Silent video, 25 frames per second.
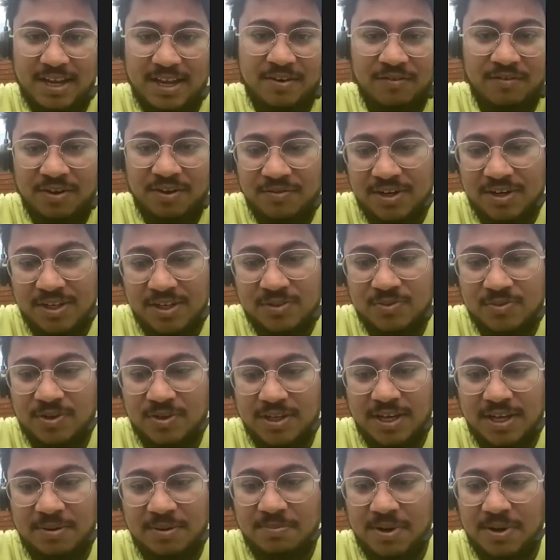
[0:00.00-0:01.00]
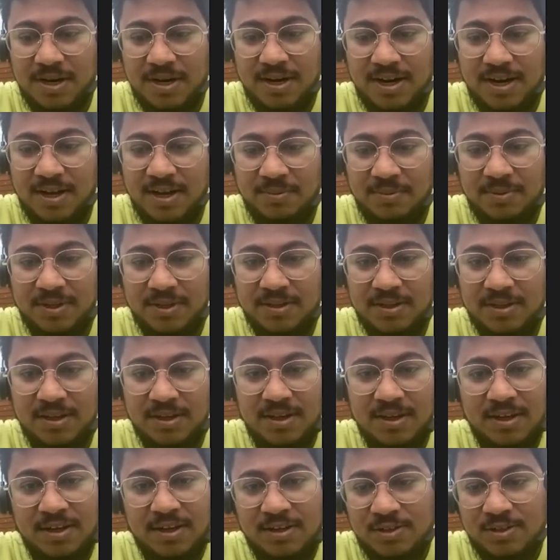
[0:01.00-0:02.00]
Everyone is working part time here.
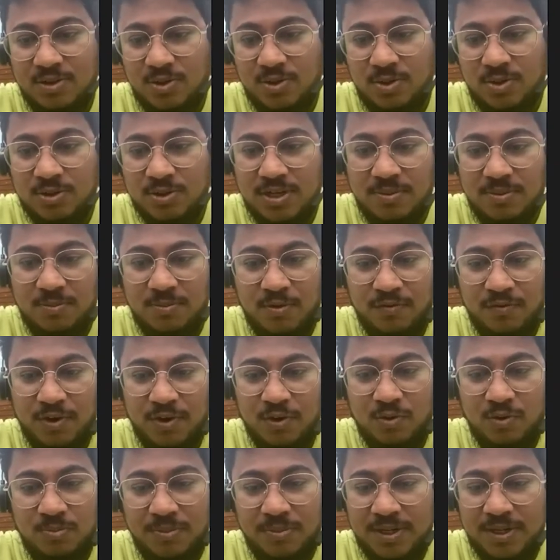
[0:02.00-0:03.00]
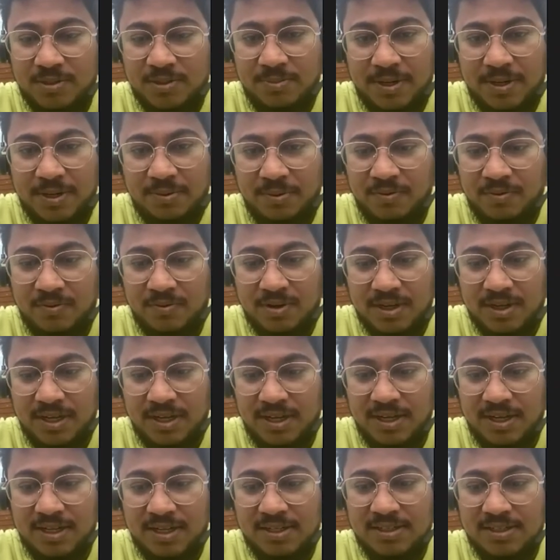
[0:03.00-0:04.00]
So some of your roommates might be
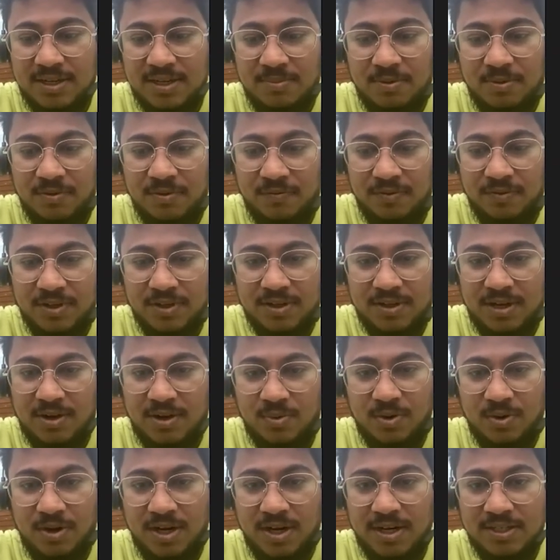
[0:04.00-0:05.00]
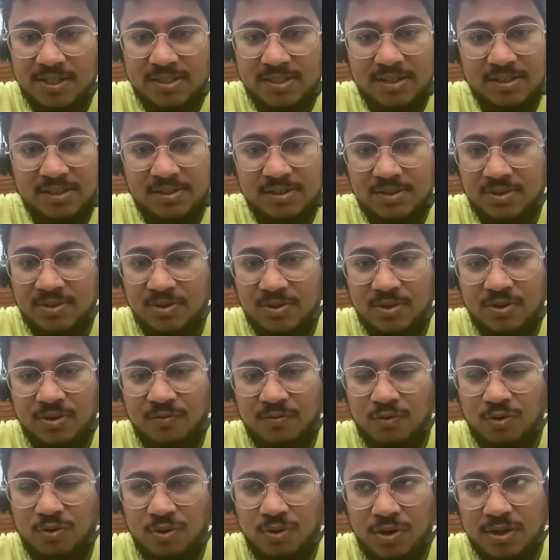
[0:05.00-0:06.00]
working in some of the outlets. So the
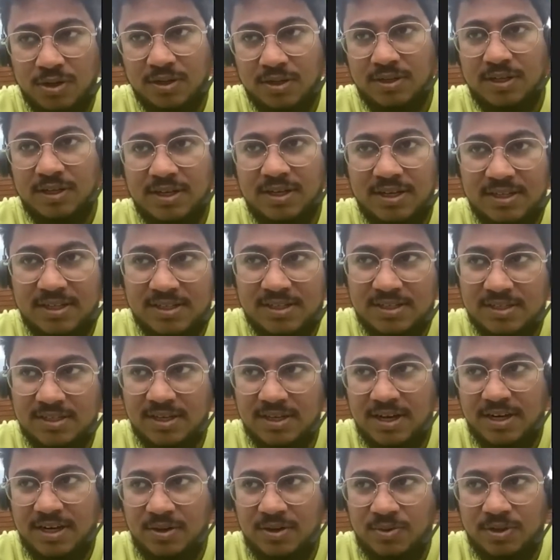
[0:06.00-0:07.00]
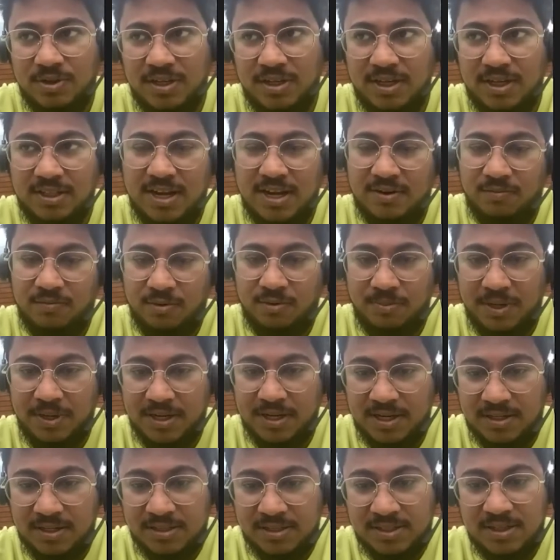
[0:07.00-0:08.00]
food is, I don't think that would be
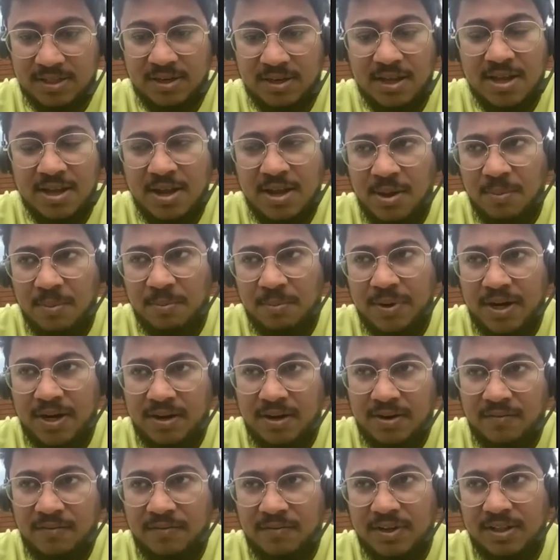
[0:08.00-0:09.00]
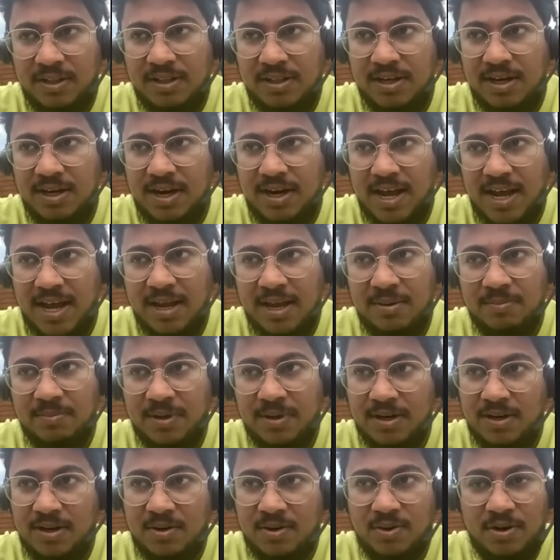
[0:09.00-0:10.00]
a concern. But with the time,
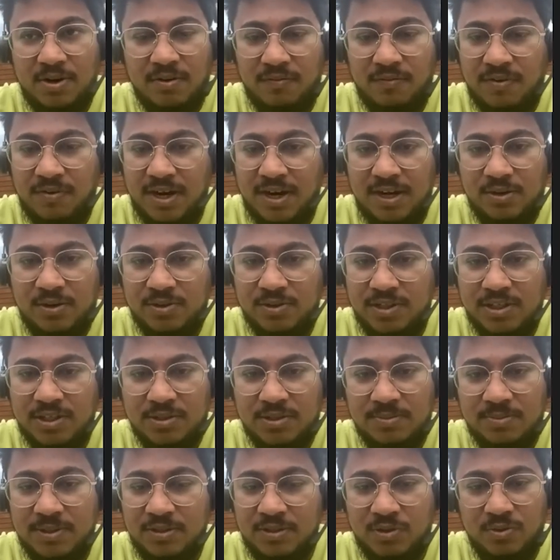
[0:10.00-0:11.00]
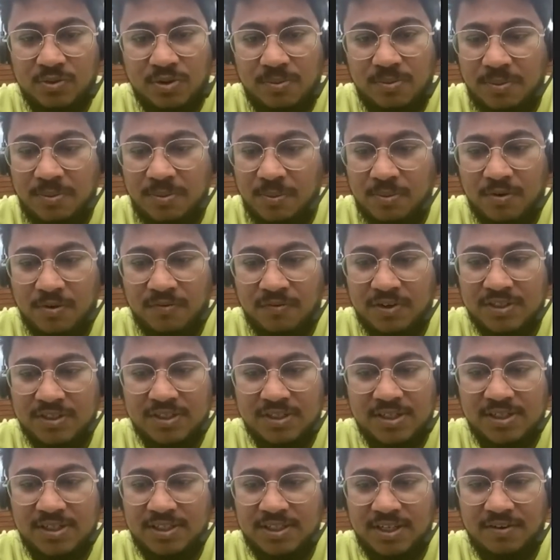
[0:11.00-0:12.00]
around 5 to 6 months, you will be
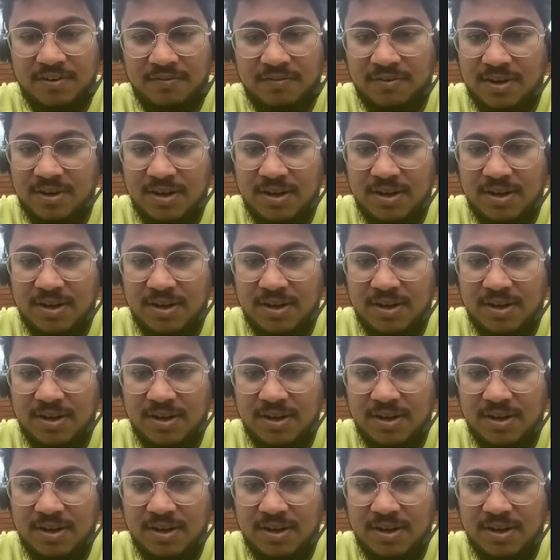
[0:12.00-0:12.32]
professional chef.